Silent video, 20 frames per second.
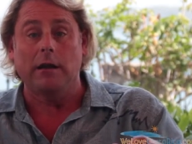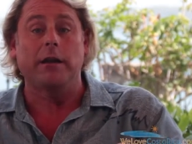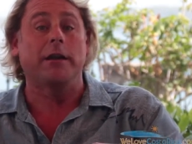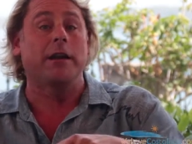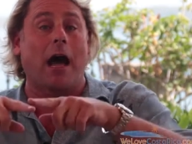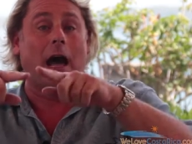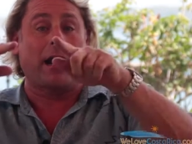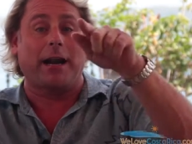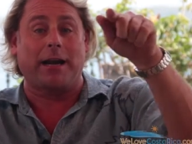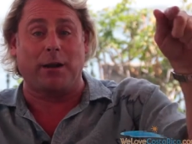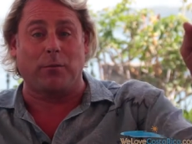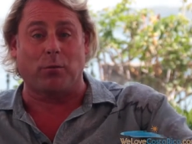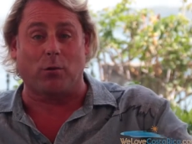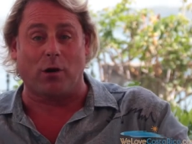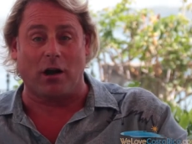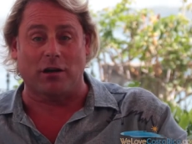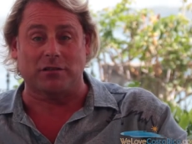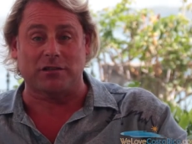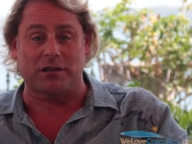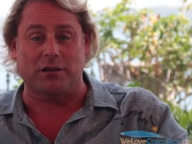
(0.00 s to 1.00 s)
not anywhere
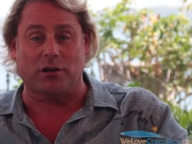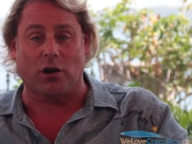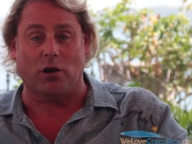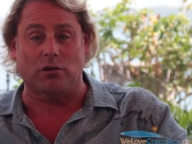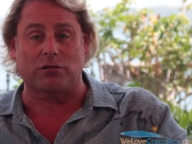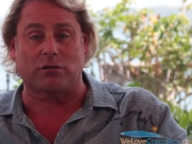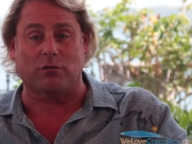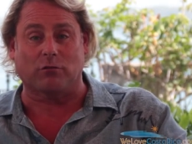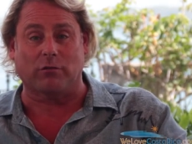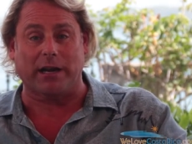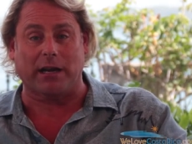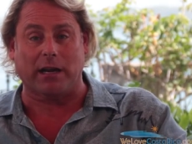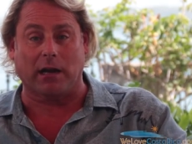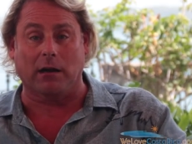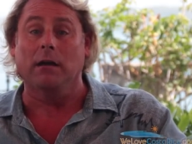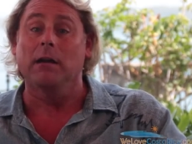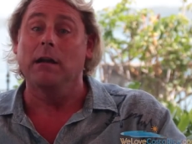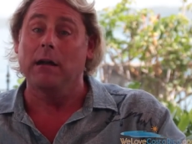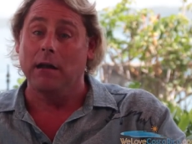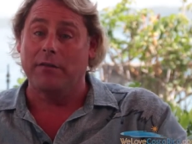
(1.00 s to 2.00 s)
else in Costa
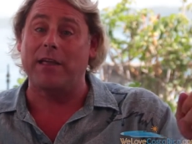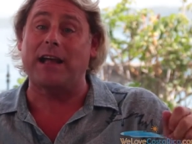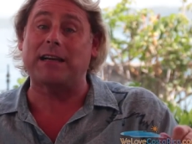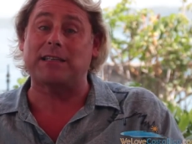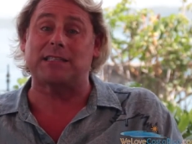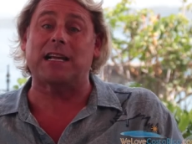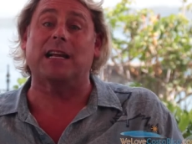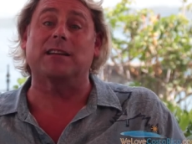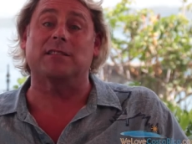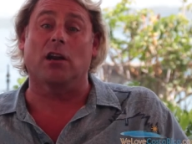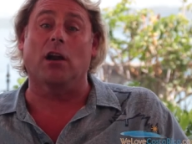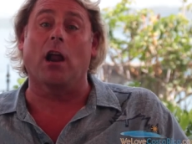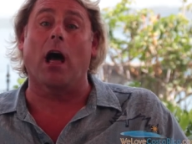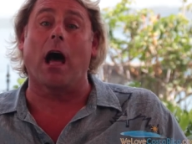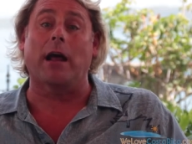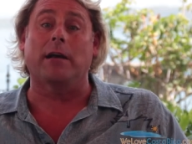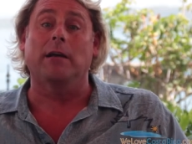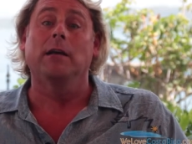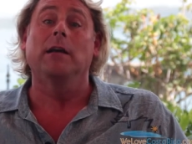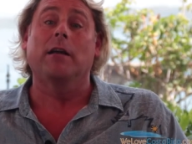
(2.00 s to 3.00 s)
Rica, that says a
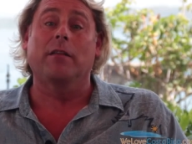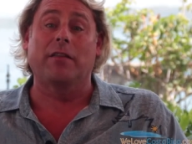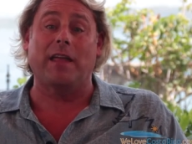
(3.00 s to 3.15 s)
lot.